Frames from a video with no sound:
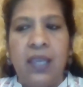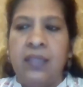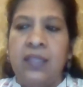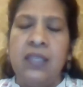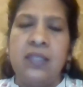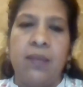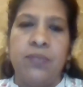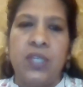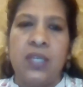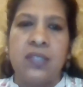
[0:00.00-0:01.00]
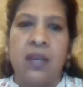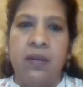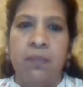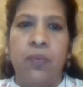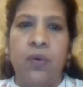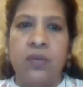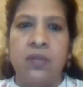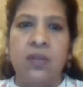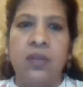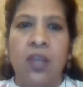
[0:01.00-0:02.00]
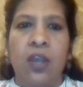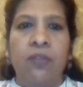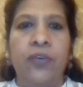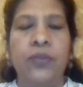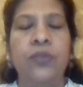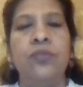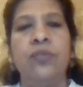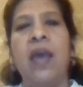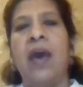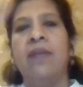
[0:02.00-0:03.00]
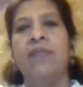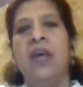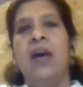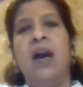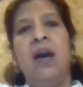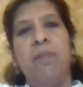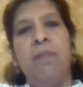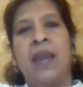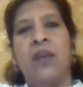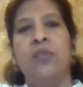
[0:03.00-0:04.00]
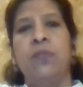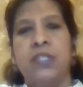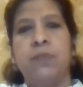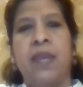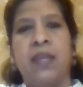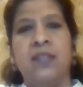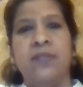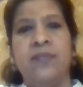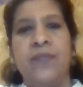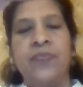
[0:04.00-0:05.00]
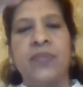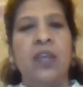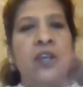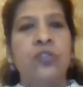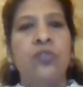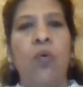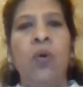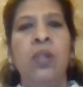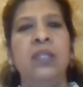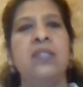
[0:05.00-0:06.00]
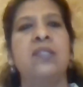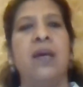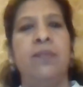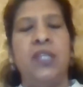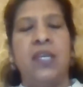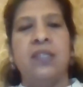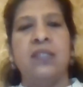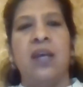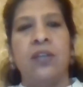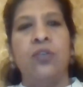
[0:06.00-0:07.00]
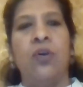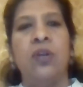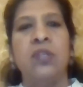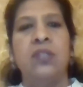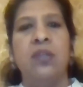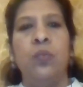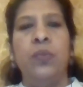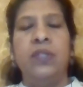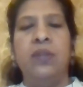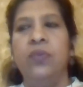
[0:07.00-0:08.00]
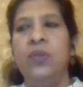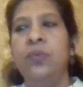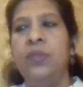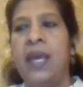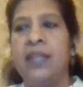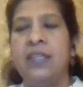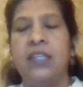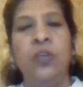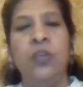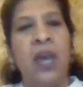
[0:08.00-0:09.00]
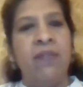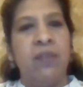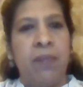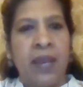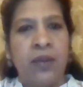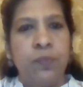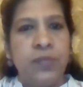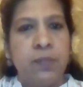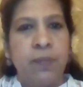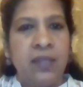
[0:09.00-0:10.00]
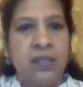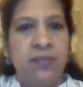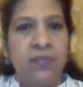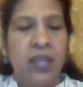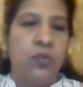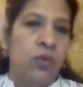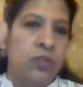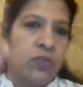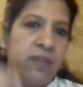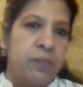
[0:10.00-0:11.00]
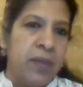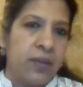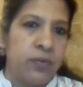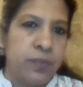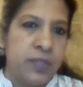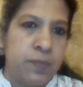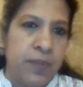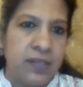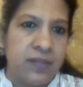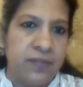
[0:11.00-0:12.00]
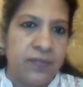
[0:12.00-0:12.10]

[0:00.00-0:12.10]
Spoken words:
And these subjects are important for you to have a macro perspective. So all the subjects are taught with a view that you have a macro perspective and you also have a micro perspective.